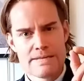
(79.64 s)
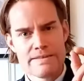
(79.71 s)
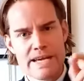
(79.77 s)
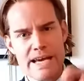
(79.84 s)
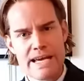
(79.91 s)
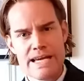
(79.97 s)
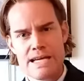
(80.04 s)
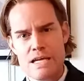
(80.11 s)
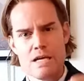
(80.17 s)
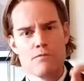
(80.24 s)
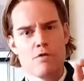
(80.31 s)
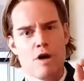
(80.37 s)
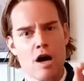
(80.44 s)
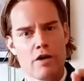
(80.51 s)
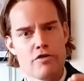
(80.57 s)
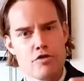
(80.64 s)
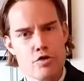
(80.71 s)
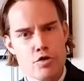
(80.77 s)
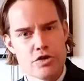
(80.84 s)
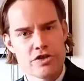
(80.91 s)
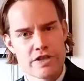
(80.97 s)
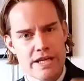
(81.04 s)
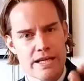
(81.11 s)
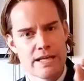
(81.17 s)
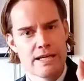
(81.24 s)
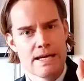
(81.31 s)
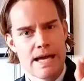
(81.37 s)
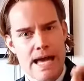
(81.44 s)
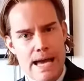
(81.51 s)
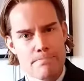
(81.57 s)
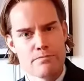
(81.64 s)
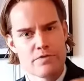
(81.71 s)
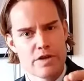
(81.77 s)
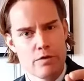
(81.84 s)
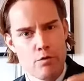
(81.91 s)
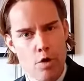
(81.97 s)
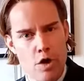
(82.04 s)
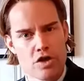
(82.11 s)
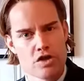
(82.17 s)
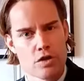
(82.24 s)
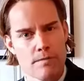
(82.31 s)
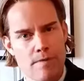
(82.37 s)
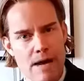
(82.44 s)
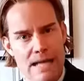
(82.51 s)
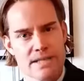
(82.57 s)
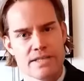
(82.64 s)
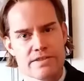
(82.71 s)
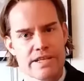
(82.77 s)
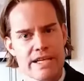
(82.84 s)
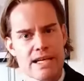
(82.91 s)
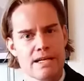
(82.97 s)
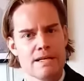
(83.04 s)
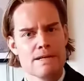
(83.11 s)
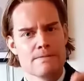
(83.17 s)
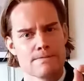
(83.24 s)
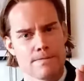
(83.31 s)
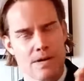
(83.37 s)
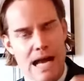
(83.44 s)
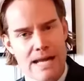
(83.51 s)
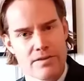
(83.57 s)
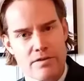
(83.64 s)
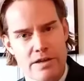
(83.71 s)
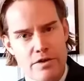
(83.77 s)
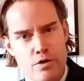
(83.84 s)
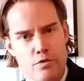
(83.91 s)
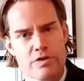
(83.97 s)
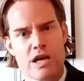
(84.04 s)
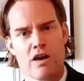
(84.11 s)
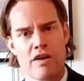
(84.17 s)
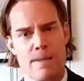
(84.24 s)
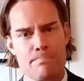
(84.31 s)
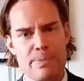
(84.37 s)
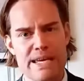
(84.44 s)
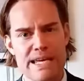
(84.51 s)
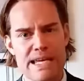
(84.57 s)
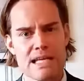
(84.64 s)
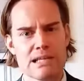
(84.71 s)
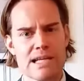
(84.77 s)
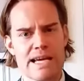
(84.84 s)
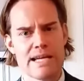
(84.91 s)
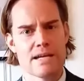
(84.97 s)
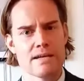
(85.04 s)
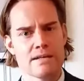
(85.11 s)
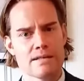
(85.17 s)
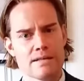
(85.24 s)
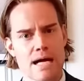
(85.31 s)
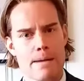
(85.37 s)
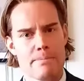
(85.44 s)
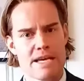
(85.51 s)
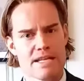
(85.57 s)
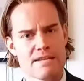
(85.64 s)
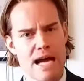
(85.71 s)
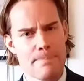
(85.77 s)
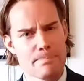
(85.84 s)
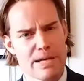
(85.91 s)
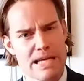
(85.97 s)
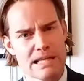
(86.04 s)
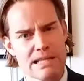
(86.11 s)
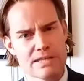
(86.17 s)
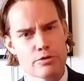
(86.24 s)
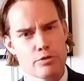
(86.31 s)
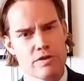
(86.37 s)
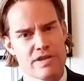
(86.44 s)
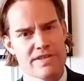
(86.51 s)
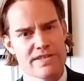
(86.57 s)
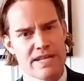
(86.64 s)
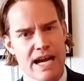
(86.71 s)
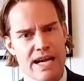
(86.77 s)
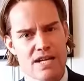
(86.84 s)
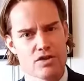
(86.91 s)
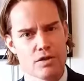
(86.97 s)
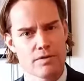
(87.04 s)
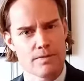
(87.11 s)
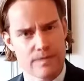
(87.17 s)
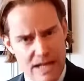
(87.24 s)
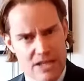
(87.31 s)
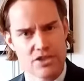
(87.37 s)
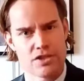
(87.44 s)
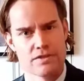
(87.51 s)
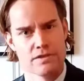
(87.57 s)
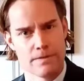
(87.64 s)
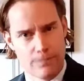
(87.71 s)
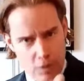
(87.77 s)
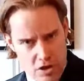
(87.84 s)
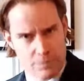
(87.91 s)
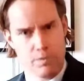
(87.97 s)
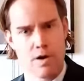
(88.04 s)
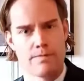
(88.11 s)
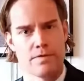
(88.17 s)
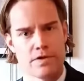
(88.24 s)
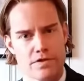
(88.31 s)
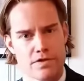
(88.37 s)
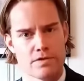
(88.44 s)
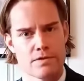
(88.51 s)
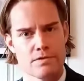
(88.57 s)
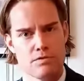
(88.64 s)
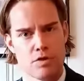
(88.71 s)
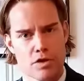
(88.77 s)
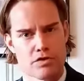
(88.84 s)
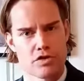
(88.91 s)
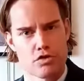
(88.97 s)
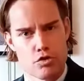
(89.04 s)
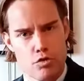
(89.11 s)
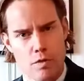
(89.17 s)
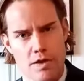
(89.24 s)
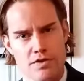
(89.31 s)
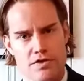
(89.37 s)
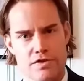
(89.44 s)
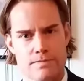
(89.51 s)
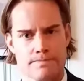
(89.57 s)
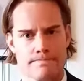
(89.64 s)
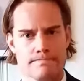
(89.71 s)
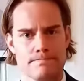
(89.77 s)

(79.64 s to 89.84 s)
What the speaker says: They are using empty words of vanity, flattering you. They are appealing to the desires of the flesh, the false prophets, not the true ones.